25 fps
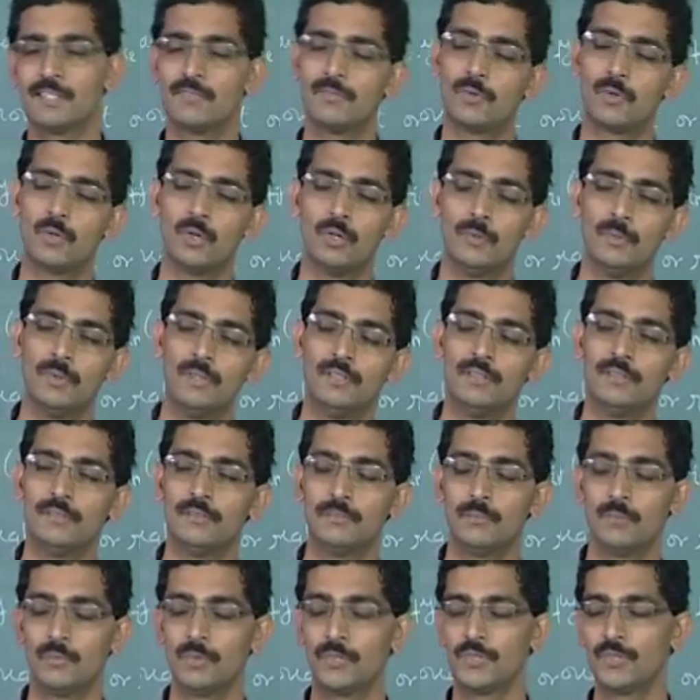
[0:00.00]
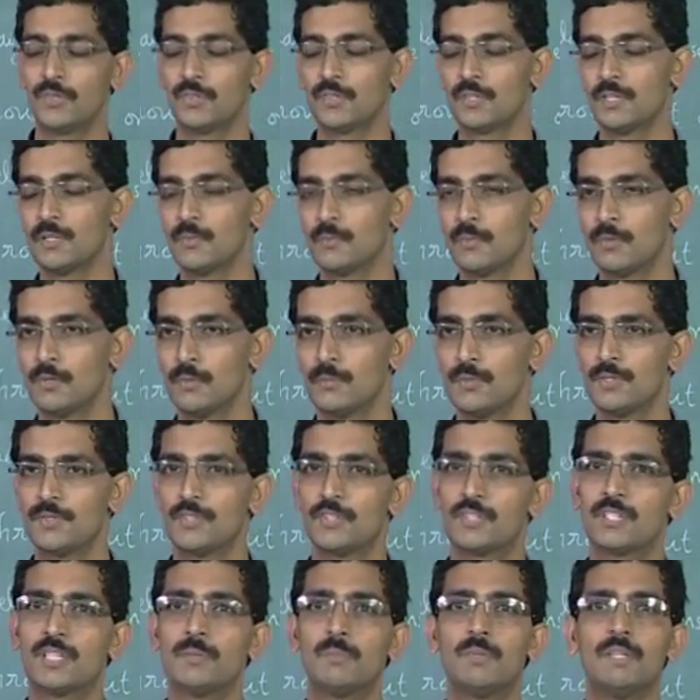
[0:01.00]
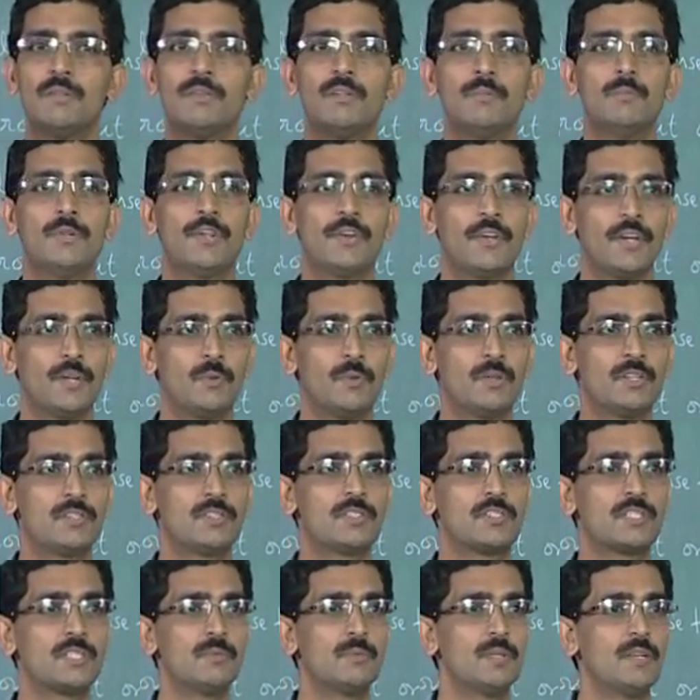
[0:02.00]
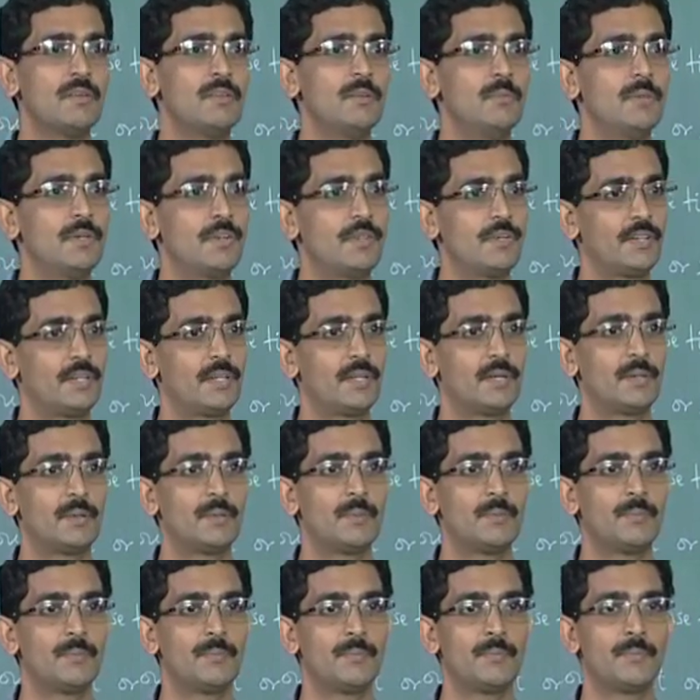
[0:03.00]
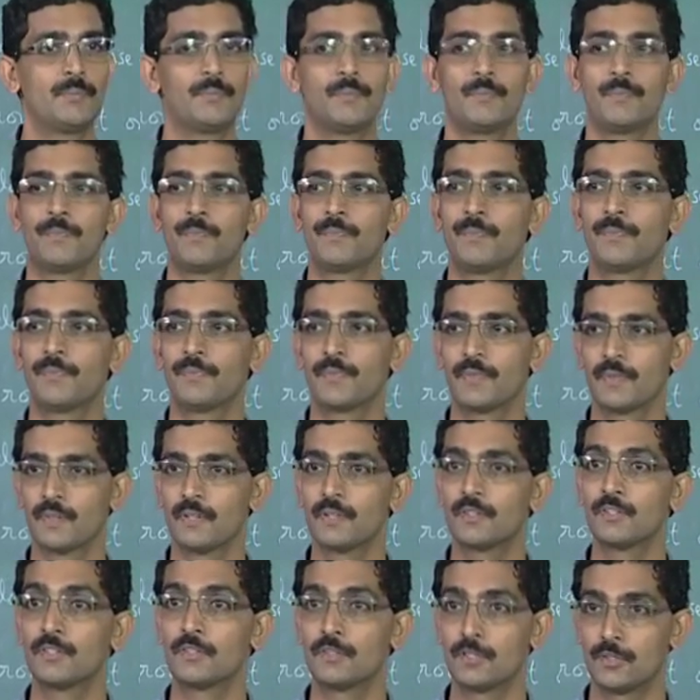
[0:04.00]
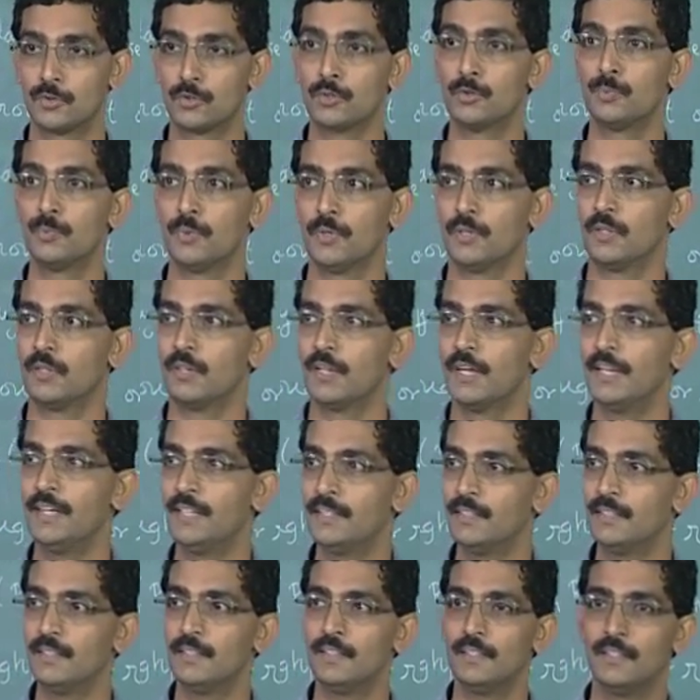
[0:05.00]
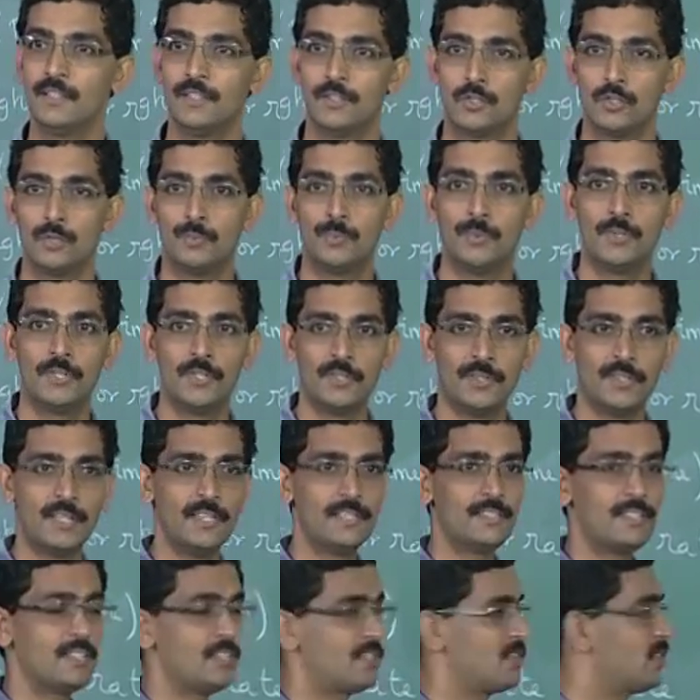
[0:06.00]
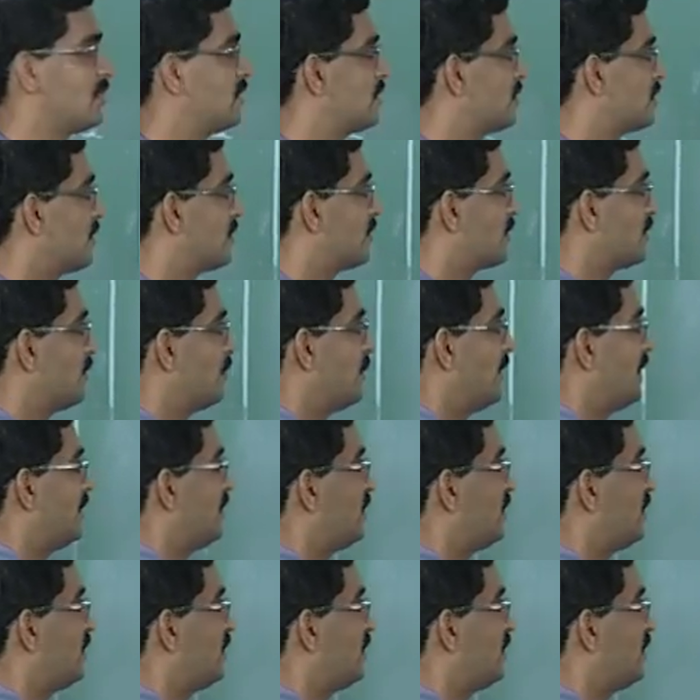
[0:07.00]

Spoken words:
of global, book system global, system level metric. What is system level metric? So the throughput, right? Throughput utilization. So from at